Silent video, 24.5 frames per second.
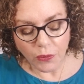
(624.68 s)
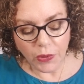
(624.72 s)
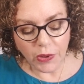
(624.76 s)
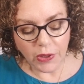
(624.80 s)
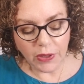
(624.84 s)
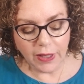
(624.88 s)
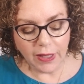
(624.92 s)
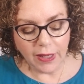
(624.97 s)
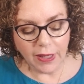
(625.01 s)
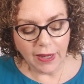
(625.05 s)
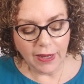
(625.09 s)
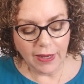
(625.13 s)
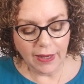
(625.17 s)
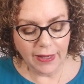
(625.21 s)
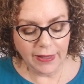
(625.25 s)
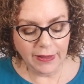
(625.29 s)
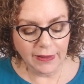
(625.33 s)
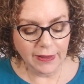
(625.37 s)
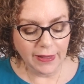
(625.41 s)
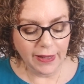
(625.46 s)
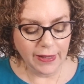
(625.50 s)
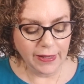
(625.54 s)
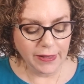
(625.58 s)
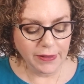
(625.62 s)
really
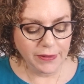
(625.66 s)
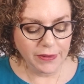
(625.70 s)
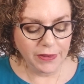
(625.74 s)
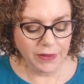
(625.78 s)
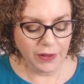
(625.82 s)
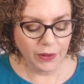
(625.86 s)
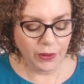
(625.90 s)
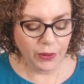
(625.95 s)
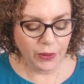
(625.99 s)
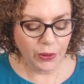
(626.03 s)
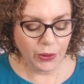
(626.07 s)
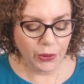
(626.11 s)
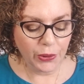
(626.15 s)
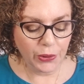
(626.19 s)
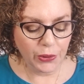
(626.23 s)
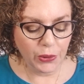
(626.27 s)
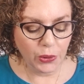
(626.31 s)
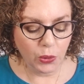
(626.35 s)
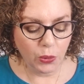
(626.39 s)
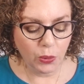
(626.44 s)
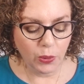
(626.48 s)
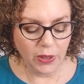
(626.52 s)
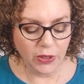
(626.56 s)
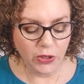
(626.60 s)
highlight the
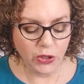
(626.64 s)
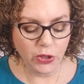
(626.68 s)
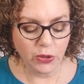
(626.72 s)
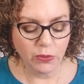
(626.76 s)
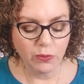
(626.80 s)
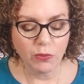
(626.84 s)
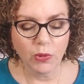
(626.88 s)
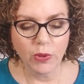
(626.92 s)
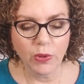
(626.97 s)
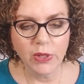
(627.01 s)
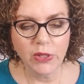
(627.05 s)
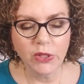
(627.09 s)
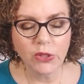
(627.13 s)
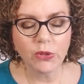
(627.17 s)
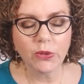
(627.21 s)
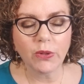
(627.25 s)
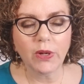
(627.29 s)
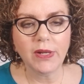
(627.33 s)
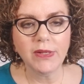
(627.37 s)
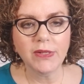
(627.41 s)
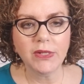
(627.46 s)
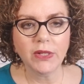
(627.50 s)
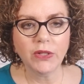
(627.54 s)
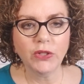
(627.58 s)
Curl Quencher
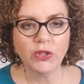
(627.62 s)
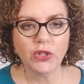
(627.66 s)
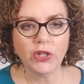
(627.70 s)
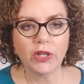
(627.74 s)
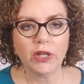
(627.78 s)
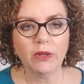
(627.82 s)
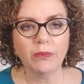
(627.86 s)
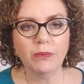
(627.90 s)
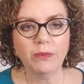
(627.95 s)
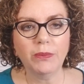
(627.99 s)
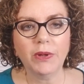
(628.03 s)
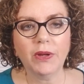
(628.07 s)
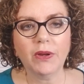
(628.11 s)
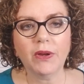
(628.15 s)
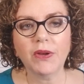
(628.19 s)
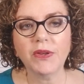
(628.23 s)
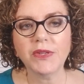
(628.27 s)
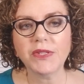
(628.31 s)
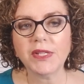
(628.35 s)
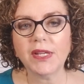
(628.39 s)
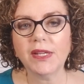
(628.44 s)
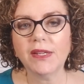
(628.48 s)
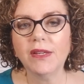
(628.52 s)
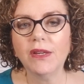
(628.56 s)
Moisturizing Gel
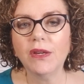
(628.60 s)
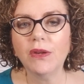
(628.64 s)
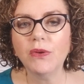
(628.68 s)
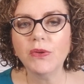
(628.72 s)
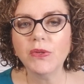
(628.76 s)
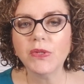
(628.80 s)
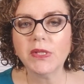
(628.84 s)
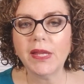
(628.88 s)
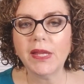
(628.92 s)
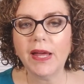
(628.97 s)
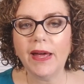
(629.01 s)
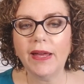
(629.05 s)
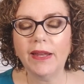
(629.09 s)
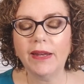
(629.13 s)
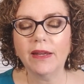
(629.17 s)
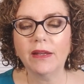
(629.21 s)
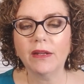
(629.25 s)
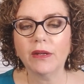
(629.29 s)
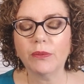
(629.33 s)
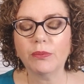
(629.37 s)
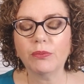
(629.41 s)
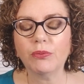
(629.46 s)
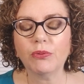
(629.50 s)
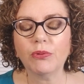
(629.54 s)
because I used that
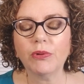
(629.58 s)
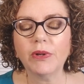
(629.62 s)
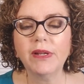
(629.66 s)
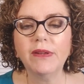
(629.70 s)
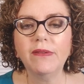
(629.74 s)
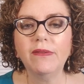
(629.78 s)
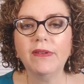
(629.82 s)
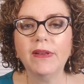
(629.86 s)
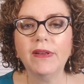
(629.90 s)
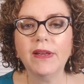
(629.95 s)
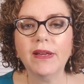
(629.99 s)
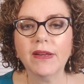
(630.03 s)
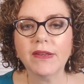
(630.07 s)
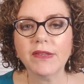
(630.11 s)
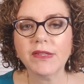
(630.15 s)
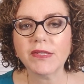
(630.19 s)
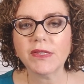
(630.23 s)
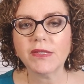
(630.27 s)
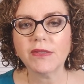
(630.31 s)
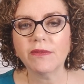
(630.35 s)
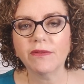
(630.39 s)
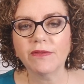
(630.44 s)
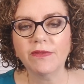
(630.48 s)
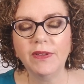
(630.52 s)
in a
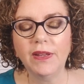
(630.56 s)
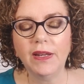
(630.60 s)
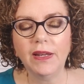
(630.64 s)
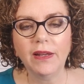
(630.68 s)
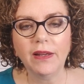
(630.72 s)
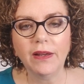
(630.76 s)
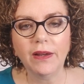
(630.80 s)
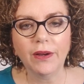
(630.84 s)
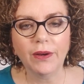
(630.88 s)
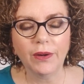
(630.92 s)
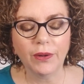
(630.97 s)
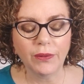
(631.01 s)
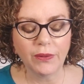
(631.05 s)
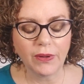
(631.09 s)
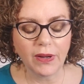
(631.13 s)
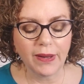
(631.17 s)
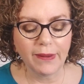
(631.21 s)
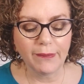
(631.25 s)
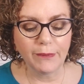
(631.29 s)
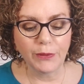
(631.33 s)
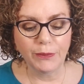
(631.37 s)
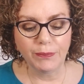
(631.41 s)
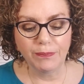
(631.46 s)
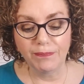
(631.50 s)
previous video,
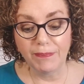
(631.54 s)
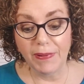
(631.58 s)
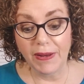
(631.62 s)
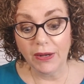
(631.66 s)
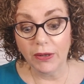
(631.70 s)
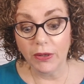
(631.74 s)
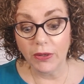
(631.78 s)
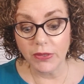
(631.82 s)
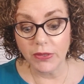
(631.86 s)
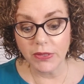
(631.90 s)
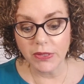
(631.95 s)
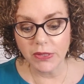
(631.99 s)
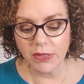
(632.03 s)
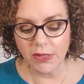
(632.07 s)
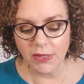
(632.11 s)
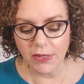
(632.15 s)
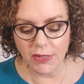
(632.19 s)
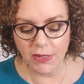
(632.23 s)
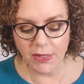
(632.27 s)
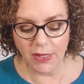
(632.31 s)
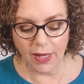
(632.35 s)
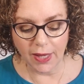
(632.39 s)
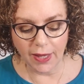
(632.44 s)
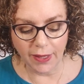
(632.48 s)
I'm embarrassed
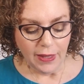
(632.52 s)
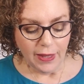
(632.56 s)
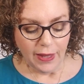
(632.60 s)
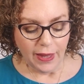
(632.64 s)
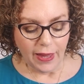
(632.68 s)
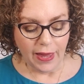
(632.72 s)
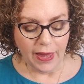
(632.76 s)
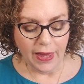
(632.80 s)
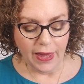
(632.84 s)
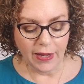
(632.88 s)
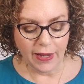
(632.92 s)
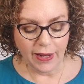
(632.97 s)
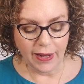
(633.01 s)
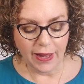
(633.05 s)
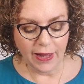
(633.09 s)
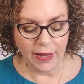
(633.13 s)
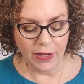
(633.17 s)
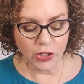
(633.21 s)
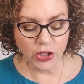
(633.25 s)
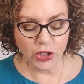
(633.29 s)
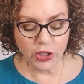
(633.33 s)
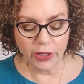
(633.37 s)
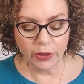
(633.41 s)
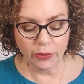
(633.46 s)
to say, and I
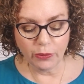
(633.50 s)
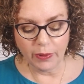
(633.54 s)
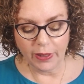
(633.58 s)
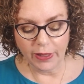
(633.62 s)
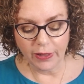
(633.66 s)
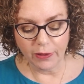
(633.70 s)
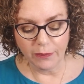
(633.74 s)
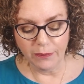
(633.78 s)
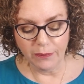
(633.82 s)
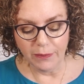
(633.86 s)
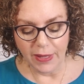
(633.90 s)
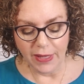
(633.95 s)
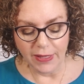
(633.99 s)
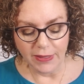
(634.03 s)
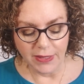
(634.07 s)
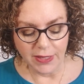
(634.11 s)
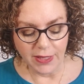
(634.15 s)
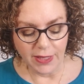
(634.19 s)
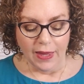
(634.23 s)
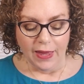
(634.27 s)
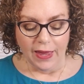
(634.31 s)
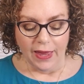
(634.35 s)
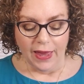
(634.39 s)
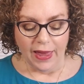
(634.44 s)
actually recommended
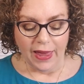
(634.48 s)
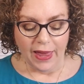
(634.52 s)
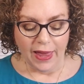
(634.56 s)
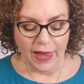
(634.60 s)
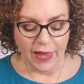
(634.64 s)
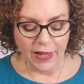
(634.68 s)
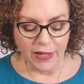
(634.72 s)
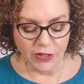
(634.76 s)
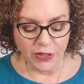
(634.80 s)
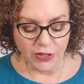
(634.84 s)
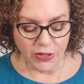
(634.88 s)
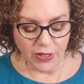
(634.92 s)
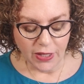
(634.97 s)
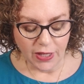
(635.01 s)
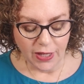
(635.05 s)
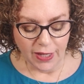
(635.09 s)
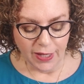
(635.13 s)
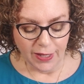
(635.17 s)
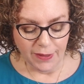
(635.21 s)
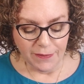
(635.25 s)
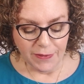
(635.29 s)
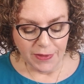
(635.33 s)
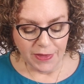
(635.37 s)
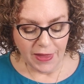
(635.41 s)
it. And
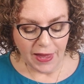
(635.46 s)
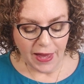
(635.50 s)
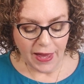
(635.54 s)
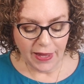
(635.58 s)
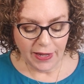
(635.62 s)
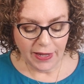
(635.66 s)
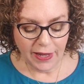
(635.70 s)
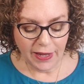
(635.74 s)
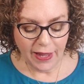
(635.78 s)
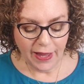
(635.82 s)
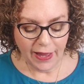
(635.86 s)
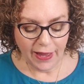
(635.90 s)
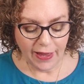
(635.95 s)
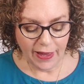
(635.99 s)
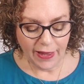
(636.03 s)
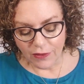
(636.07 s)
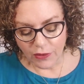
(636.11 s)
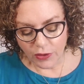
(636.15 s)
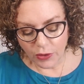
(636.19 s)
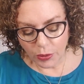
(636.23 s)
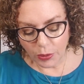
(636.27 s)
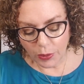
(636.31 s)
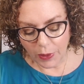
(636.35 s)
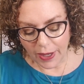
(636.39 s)
that had
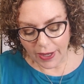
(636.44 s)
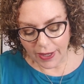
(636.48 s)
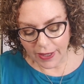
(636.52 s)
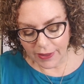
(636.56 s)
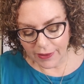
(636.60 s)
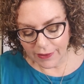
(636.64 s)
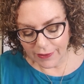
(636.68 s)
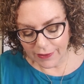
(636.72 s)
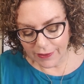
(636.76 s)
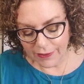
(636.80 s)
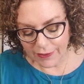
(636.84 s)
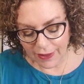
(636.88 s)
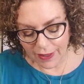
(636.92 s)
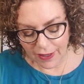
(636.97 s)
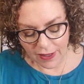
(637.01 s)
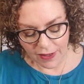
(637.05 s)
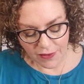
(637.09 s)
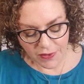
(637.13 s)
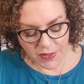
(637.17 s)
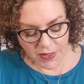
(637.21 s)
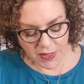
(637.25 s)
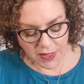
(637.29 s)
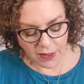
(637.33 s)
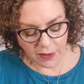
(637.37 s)
quite a lot of
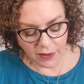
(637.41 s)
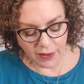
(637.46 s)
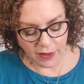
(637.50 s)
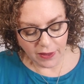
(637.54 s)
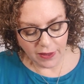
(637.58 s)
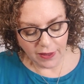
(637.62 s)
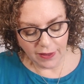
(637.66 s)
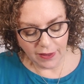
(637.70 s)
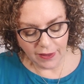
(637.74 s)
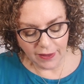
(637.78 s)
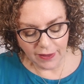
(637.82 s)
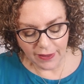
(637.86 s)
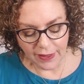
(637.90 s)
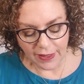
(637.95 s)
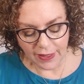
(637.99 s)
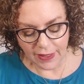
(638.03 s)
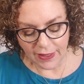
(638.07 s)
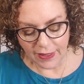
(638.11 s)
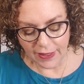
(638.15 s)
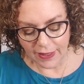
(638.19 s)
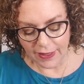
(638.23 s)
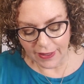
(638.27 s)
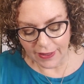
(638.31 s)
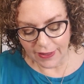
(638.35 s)
silicone in
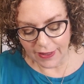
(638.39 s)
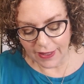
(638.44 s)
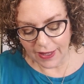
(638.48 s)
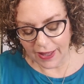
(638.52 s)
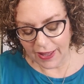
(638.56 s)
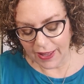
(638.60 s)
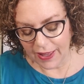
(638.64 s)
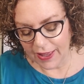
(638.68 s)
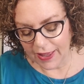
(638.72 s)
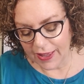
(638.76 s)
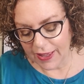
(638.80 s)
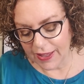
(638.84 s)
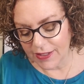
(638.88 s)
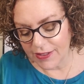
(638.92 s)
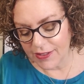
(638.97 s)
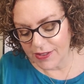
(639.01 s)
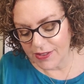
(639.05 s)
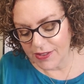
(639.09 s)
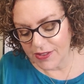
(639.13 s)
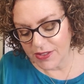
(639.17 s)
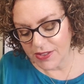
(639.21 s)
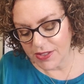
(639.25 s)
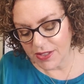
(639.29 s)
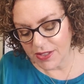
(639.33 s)
it, and